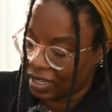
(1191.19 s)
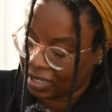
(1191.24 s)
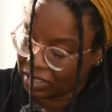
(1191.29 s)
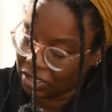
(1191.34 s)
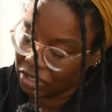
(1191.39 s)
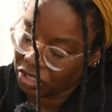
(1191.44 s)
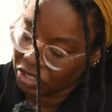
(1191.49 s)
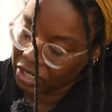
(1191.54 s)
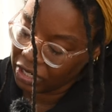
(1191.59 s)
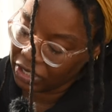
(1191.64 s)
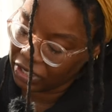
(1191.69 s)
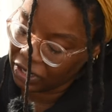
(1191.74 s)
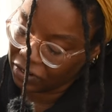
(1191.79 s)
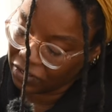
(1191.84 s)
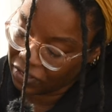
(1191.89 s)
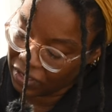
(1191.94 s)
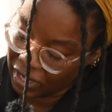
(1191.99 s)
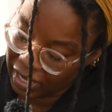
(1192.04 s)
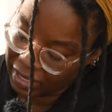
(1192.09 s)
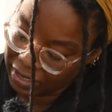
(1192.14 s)
to share your
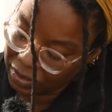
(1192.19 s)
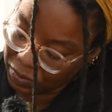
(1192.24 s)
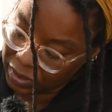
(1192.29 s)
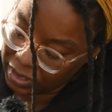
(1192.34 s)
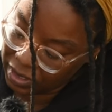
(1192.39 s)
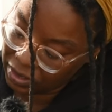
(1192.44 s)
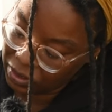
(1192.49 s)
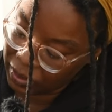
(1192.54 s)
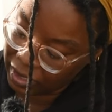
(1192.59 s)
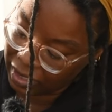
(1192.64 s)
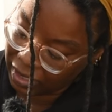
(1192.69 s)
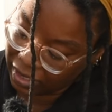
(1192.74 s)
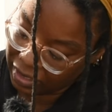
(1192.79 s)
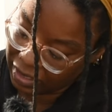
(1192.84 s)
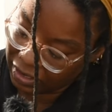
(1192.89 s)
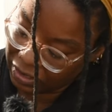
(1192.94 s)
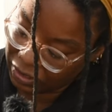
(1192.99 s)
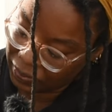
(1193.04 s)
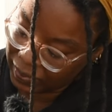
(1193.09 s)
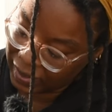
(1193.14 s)
thoughts, what's going on
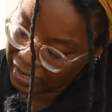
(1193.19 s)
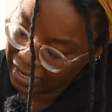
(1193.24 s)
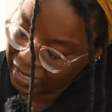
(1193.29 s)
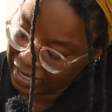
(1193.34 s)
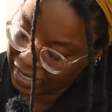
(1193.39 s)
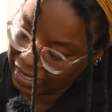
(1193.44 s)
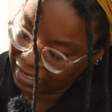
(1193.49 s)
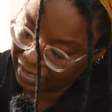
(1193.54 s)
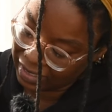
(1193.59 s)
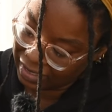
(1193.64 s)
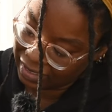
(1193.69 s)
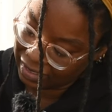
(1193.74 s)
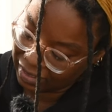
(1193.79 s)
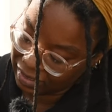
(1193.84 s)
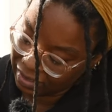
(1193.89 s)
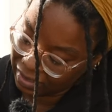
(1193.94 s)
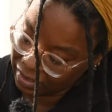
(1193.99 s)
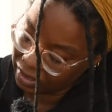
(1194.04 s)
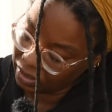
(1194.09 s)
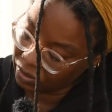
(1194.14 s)
in your mind,
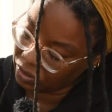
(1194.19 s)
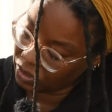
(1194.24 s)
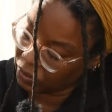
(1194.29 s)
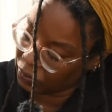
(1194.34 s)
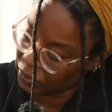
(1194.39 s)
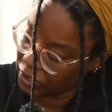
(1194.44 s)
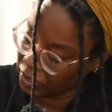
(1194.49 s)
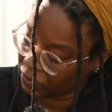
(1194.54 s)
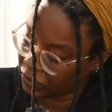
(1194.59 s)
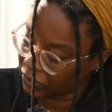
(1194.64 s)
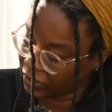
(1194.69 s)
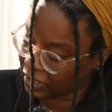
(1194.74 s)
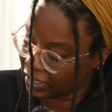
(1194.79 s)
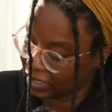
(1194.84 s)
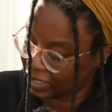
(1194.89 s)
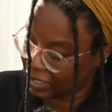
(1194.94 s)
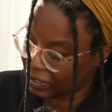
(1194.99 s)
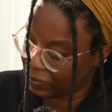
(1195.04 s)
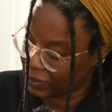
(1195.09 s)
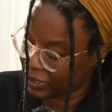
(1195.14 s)
so people can
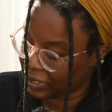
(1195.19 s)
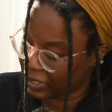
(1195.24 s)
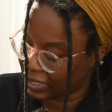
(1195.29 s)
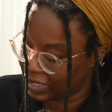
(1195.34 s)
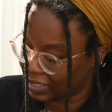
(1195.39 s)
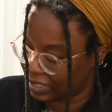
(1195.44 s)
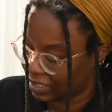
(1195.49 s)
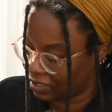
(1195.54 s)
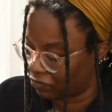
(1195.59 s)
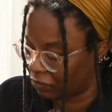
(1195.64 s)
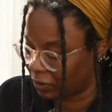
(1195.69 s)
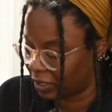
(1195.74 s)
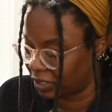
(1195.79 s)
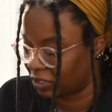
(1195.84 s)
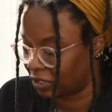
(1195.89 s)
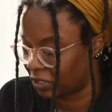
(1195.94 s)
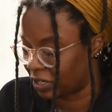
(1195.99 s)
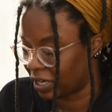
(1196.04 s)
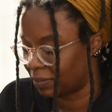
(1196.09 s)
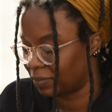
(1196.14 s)
get a better idea of where
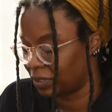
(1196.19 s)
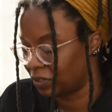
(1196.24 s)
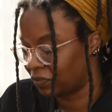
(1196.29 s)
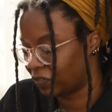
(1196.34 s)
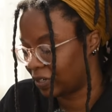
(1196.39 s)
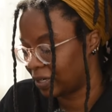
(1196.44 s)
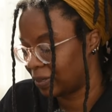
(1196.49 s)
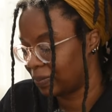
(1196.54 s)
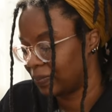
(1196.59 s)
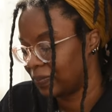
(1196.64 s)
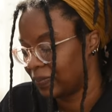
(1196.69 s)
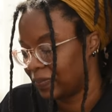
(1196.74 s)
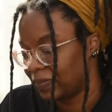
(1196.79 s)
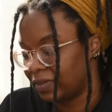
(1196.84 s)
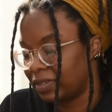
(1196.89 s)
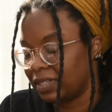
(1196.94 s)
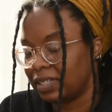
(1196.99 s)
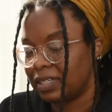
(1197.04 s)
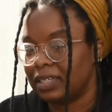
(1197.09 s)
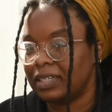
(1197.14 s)
you're coming from
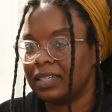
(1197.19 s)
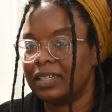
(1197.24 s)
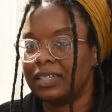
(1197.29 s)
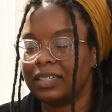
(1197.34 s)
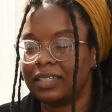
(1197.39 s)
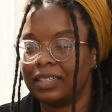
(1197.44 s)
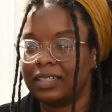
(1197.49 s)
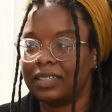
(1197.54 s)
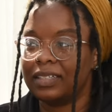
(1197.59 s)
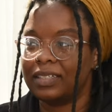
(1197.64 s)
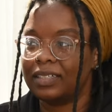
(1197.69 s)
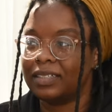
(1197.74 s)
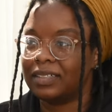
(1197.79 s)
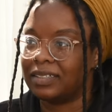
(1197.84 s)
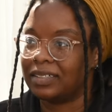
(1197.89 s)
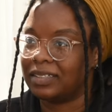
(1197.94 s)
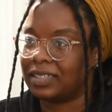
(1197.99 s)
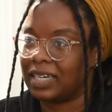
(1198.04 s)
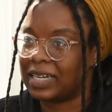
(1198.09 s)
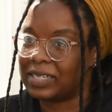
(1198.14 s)

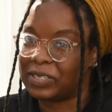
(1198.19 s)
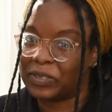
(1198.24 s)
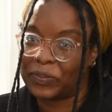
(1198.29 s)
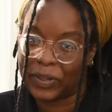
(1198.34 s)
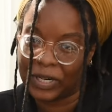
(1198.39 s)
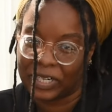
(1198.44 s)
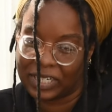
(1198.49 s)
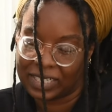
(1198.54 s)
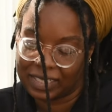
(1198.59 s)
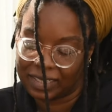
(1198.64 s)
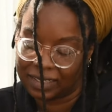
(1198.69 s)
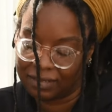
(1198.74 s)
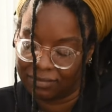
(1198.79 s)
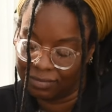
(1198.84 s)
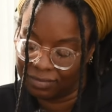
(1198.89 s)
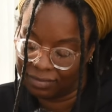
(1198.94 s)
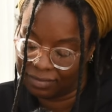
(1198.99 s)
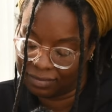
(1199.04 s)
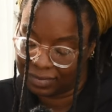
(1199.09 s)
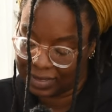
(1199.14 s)
as a person.
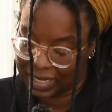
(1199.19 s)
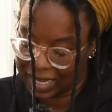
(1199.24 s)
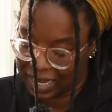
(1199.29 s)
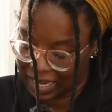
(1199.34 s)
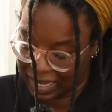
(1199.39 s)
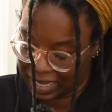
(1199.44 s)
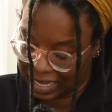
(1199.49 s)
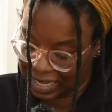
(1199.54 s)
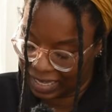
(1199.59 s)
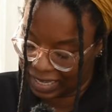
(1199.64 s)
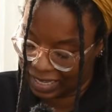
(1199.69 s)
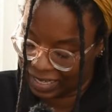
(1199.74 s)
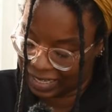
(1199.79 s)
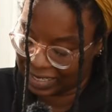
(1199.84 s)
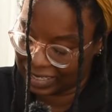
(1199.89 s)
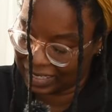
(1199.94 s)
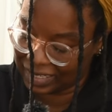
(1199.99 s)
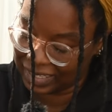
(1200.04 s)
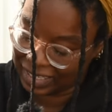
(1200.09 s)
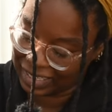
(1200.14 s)

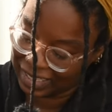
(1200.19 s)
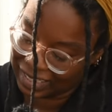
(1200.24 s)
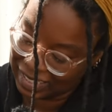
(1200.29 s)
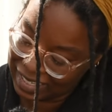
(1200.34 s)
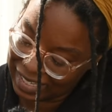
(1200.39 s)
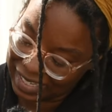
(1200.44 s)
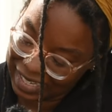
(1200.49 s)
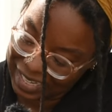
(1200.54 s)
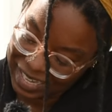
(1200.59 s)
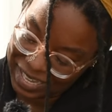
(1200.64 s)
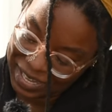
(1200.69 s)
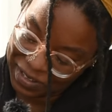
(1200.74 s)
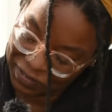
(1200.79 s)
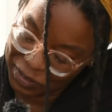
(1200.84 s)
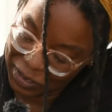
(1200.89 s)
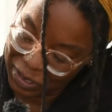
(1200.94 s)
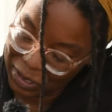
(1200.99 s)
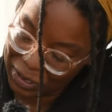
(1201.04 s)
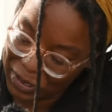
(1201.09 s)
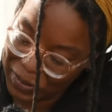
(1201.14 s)
And if
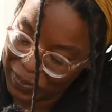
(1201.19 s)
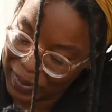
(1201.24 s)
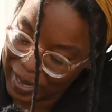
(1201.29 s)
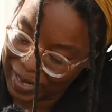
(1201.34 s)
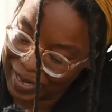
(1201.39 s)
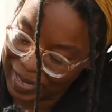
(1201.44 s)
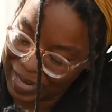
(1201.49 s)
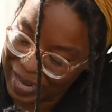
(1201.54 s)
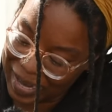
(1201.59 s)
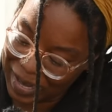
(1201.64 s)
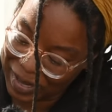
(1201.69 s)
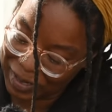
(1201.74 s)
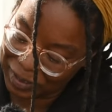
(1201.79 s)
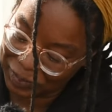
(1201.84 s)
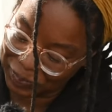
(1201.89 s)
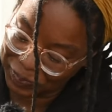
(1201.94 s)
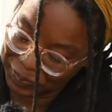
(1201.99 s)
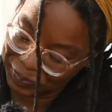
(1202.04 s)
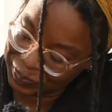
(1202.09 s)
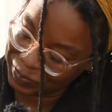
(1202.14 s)
you don't know by
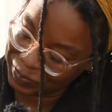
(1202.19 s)
now,